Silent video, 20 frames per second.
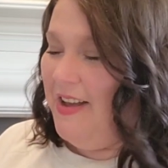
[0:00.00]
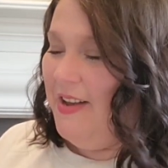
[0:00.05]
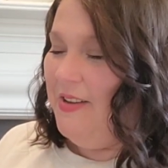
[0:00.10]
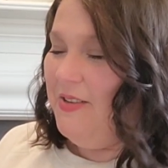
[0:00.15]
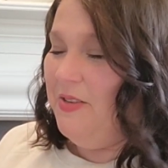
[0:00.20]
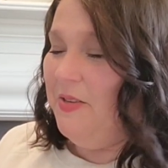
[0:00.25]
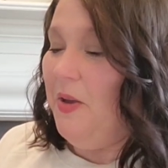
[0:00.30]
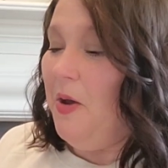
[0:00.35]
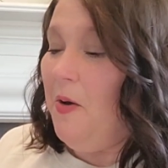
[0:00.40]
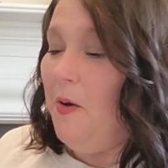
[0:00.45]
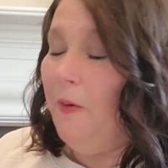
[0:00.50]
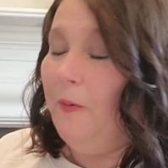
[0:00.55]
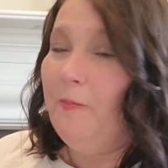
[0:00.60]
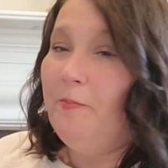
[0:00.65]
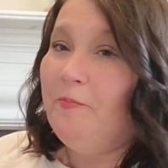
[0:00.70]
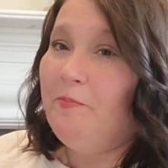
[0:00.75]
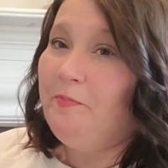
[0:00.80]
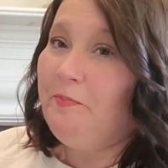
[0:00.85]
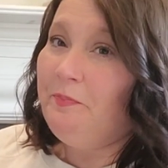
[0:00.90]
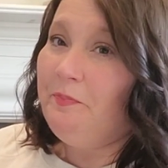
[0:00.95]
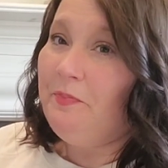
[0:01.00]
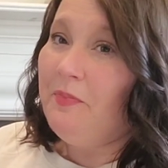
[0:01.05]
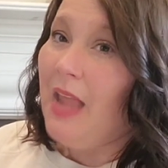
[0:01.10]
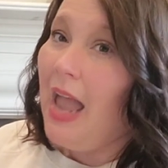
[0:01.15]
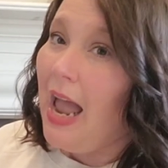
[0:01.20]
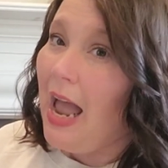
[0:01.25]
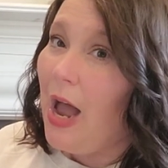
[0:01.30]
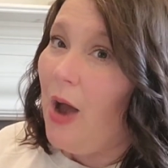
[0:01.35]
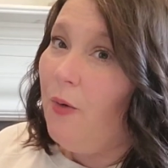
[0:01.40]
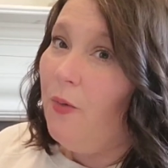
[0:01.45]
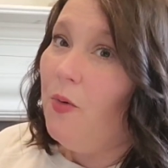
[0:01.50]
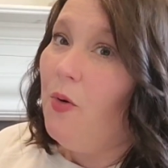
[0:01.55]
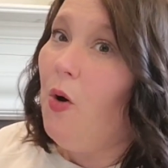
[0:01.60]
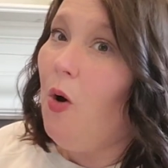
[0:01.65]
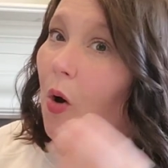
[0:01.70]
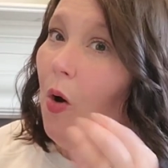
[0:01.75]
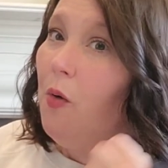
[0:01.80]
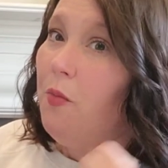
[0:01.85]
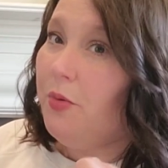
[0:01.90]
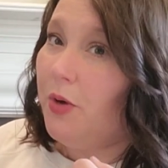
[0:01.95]
So now,
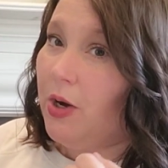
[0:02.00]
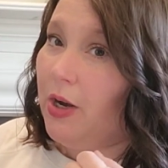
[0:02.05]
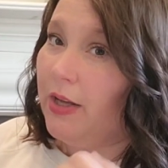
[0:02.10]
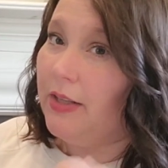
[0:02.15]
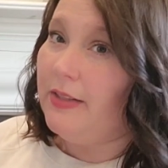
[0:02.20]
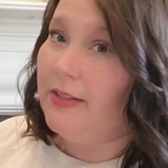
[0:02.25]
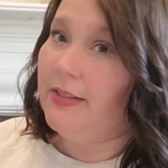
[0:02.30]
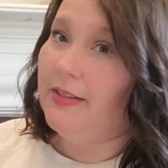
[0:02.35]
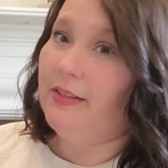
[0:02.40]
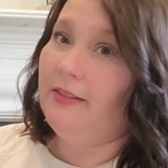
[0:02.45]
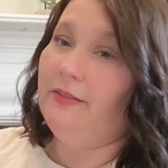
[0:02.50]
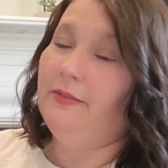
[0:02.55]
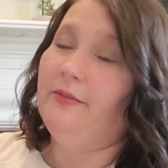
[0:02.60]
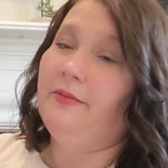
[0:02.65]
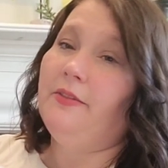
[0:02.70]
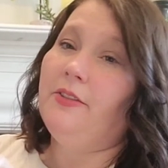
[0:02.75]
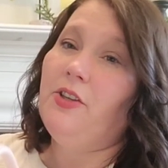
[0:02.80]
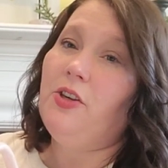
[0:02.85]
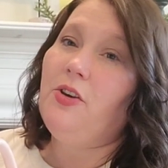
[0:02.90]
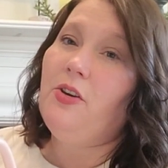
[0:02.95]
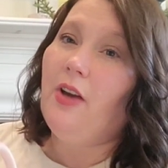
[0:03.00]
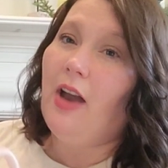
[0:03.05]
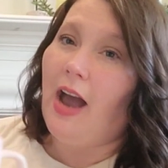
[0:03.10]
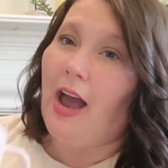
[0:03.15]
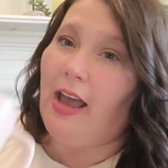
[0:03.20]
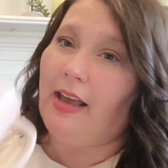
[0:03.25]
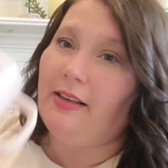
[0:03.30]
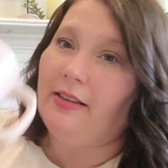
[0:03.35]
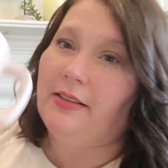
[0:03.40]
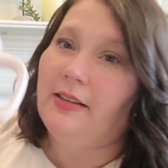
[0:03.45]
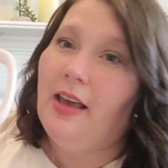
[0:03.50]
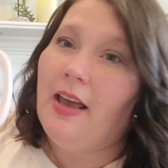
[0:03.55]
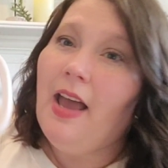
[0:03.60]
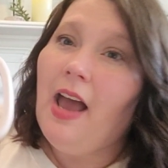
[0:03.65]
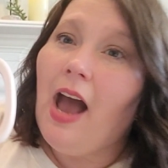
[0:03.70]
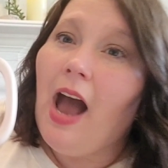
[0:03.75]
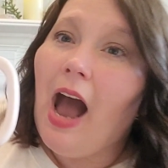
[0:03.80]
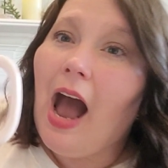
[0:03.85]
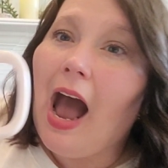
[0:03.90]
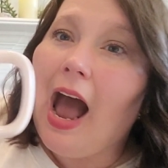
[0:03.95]
Home Goods, you guys,
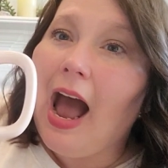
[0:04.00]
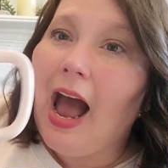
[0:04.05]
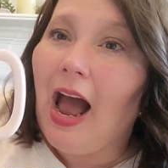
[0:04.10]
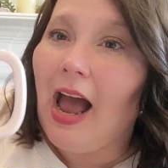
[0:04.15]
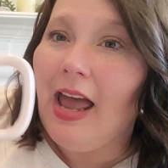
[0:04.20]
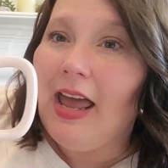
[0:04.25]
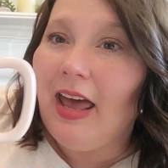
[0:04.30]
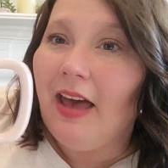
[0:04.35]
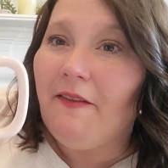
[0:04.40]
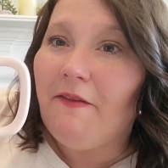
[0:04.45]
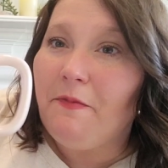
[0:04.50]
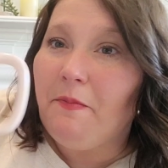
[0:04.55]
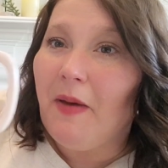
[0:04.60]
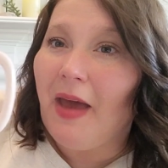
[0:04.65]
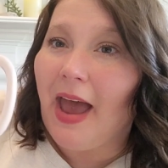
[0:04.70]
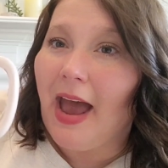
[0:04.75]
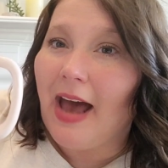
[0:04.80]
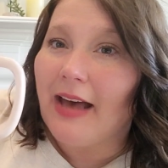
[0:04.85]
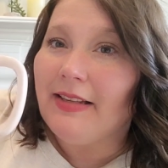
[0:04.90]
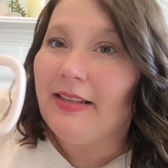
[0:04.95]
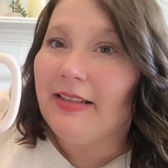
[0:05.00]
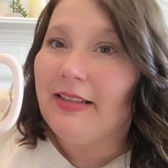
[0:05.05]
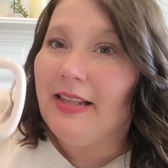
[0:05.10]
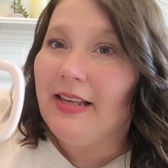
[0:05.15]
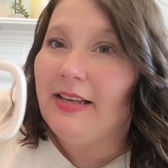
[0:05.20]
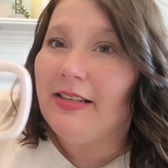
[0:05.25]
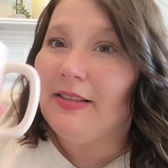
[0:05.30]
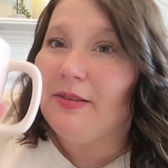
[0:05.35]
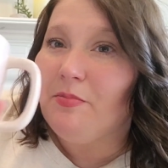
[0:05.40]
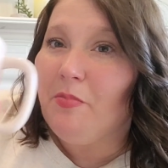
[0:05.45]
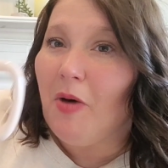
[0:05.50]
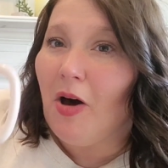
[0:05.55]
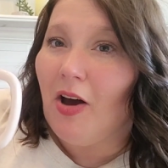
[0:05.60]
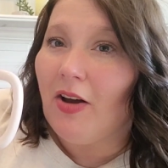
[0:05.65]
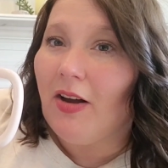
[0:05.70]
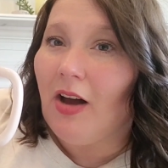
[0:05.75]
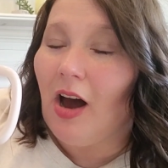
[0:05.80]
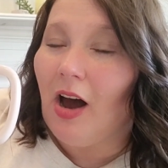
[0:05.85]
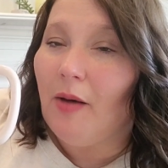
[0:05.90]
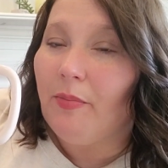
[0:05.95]
I have passed this
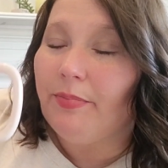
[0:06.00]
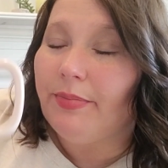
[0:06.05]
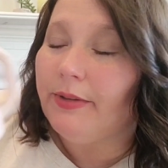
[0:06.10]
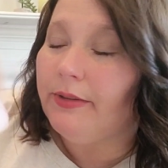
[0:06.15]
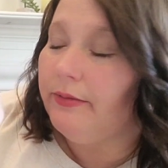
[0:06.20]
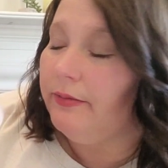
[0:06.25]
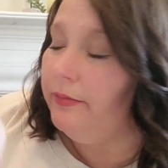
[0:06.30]
mug up.